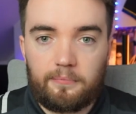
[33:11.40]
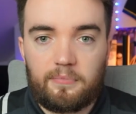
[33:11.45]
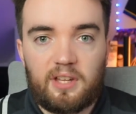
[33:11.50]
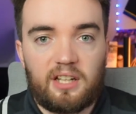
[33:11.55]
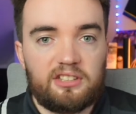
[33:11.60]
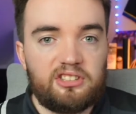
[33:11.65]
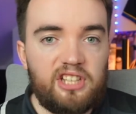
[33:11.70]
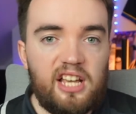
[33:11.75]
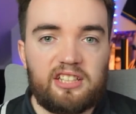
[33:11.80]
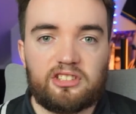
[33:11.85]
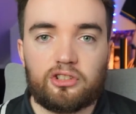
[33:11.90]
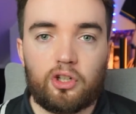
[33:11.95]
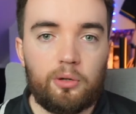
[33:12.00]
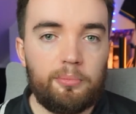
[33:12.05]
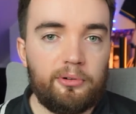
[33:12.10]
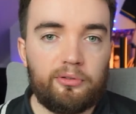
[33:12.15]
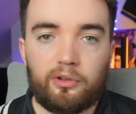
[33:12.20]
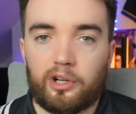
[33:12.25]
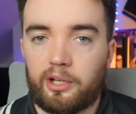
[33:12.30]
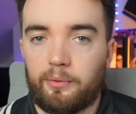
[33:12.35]
Sesko
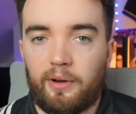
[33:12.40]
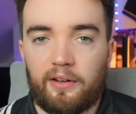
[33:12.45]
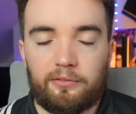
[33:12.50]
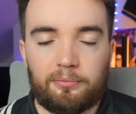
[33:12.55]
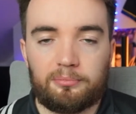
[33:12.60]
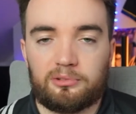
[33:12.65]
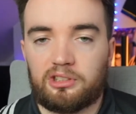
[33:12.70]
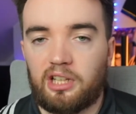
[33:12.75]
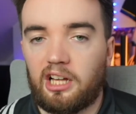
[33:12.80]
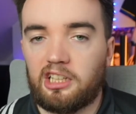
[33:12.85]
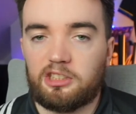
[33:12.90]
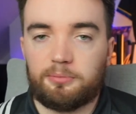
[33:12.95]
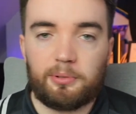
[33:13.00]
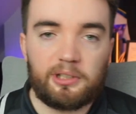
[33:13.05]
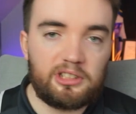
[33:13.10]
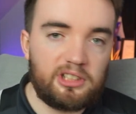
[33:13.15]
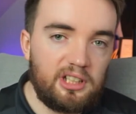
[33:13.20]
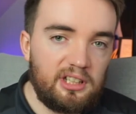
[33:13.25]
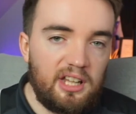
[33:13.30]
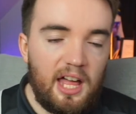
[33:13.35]
before he went from
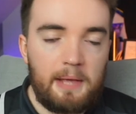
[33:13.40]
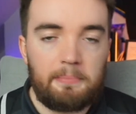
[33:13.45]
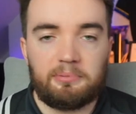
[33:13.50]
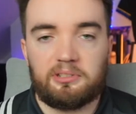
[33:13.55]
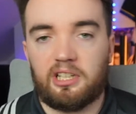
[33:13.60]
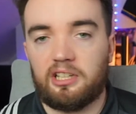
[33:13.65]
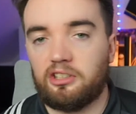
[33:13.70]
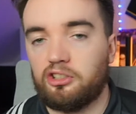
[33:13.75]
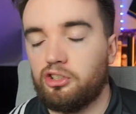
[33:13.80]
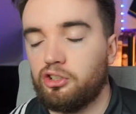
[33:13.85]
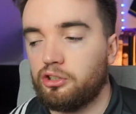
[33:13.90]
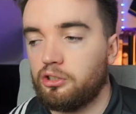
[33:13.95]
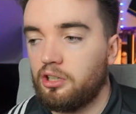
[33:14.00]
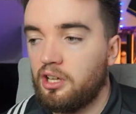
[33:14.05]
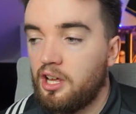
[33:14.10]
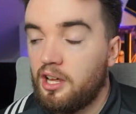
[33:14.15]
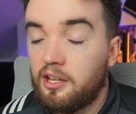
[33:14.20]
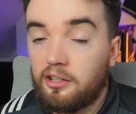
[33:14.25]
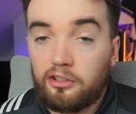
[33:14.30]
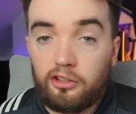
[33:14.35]
Salzburg to Leipzig.
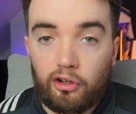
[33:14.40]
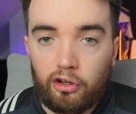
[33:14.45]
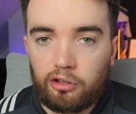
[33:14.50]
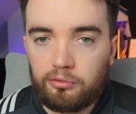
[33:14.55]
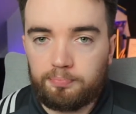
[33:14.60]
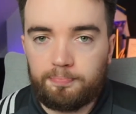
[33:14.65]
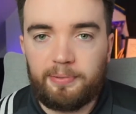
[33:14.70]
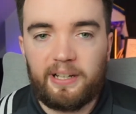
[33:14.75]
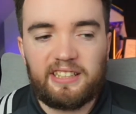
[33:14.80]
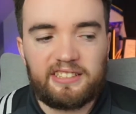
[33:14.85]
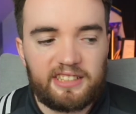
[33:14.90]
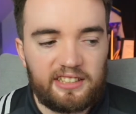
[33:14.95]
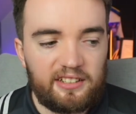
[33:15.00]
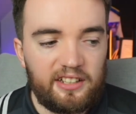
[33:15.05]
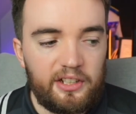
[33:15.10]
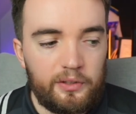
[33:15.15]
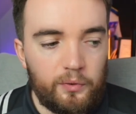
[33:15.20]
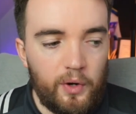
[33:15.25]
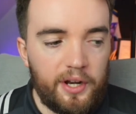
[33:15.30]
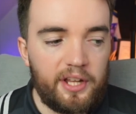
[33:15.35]
You're
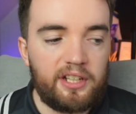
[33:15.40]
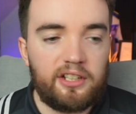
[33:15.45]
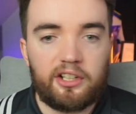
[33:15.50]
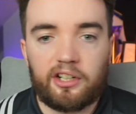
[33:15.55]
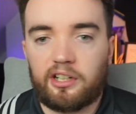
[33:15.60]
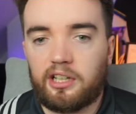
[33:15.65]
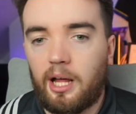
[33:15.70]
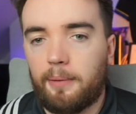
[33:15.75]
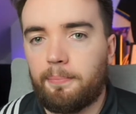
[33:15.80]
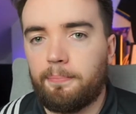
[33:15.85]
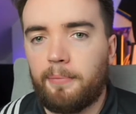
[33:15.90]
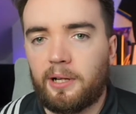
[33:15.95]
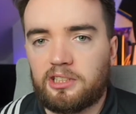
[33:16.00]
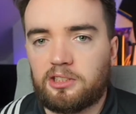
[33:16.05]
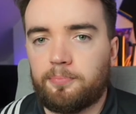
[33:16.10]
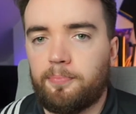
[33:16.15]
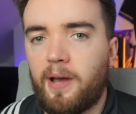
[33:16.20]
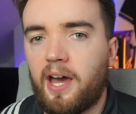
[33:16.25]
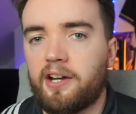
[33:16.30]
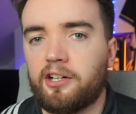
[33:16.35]
basically running your club
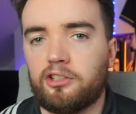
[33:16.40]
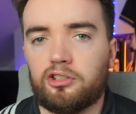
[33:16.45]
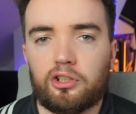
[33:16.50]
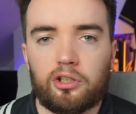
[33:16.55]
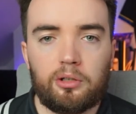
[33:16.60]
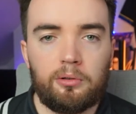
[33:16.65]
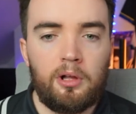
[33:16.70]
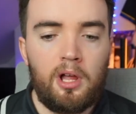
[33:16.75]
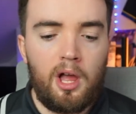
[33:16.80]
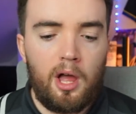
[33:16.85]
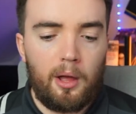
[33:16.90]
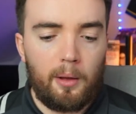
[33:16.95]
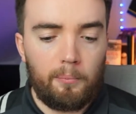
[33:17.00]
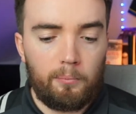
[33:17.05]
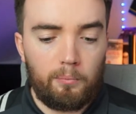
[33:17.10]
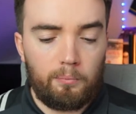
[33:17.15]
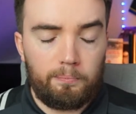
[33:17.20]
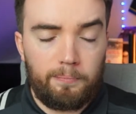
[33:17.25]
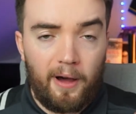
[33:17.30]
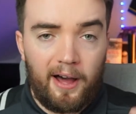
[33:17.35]
much better. You're
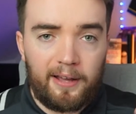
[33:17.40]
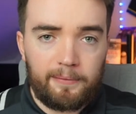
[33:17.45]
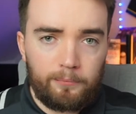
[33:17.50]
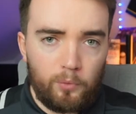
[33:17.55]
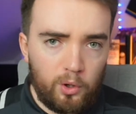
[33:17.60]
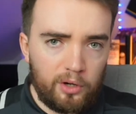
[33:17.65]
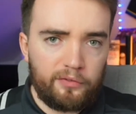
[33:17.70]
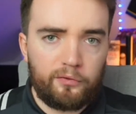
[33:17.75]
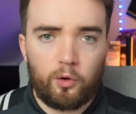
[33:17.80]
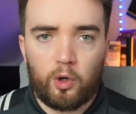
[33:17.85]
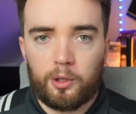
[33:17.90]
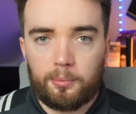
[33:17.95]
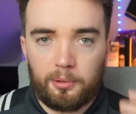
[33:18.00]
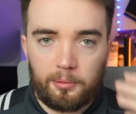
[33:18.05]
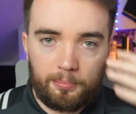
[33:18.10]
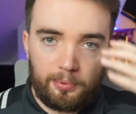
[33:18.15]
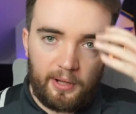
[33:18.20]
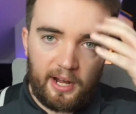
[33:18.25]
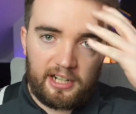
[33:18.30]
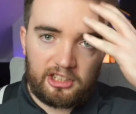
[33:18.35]
buying more affordable
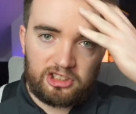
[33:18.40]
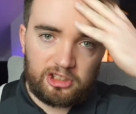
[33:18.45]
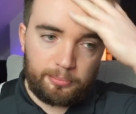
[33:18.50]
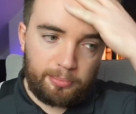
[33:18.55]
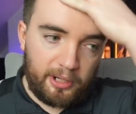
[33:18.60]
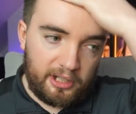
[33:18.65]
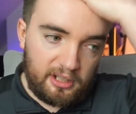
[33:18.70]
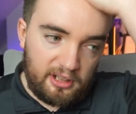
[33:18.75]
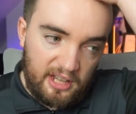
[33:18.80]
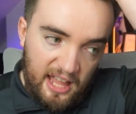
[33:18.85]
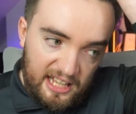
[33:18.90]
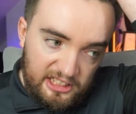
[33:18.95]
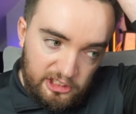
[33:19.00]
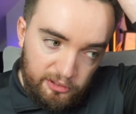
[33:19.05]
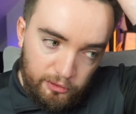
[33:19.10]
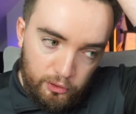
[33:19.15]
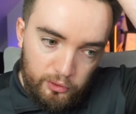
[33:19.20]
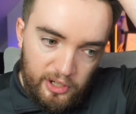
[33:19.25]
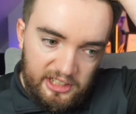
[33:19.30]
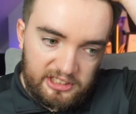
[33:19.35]
players. You're putting less of
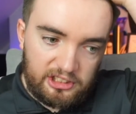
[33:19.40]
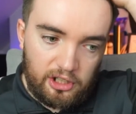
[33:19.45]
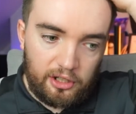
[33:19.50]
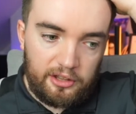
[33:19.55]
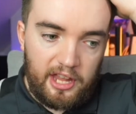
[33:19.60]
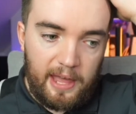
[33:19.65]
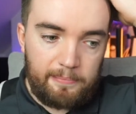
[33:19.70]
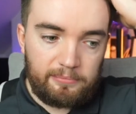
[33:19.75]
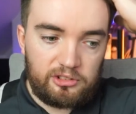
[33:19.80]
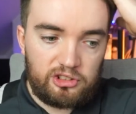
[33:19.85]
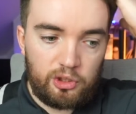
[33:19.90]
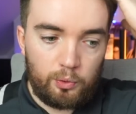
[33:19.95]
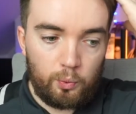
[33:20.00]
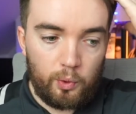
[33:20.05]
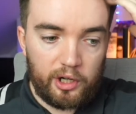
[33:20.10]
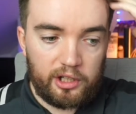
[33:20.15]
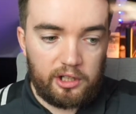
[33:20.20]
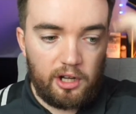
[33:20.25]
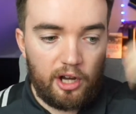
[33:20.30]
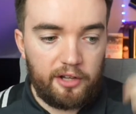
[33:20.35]
a risk on them to
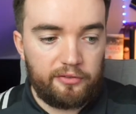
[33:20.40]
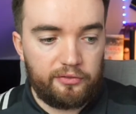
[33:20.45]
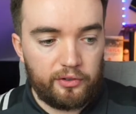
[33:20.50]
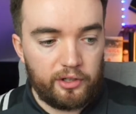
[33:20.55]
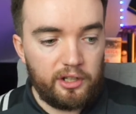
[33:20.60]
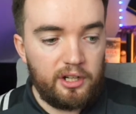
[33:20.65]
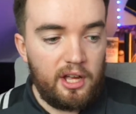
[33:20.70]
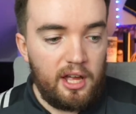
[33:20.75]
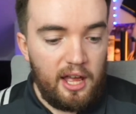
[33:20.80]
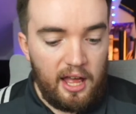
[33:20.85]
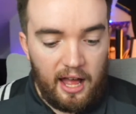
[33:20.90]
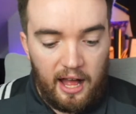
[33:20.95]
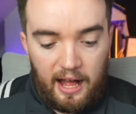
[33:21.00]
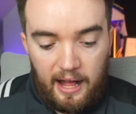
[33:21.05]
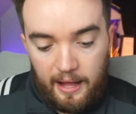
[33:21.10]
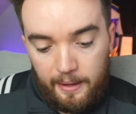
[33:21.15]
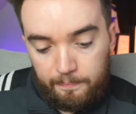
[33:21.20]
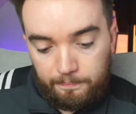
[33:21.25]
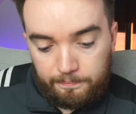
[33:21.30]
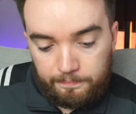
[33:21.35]
work out for.
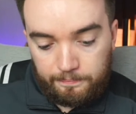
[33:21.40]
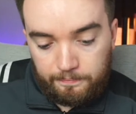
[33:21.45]
Let